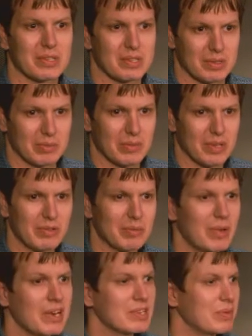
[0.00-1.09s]
system. If you
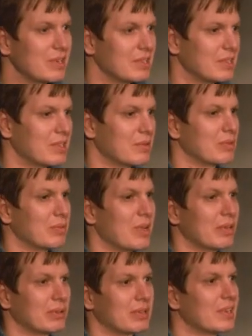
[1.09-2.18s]
manage many systems, you may
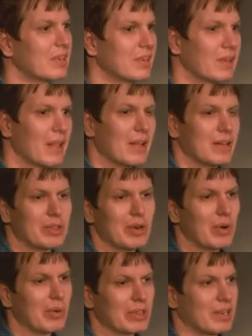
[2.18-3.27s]
not really
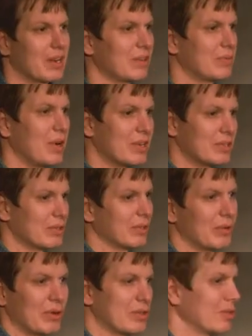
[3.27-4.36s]
know what kind of MySQL
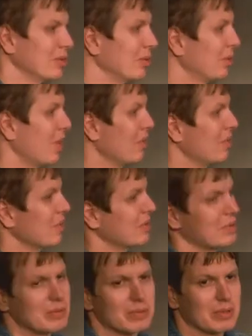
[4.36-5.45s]
version or how much
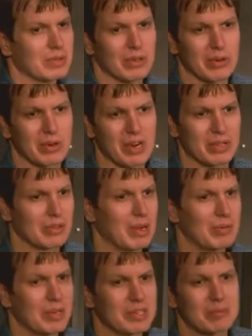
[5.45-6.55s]
you're running,
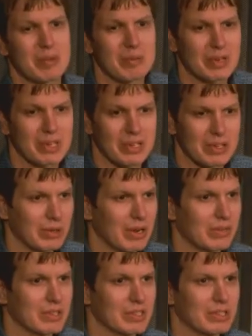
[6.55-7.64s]
how much memory you
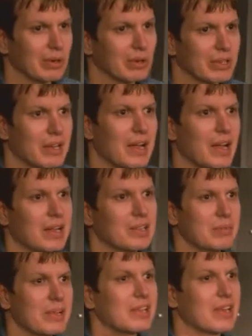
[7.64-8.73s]
have installed. And
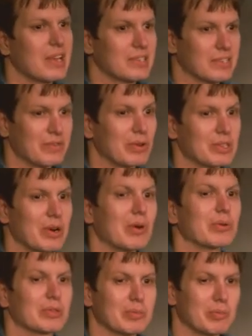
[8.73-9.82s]
in many cases, those are
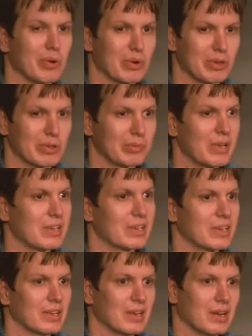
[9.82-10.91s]
also important to make an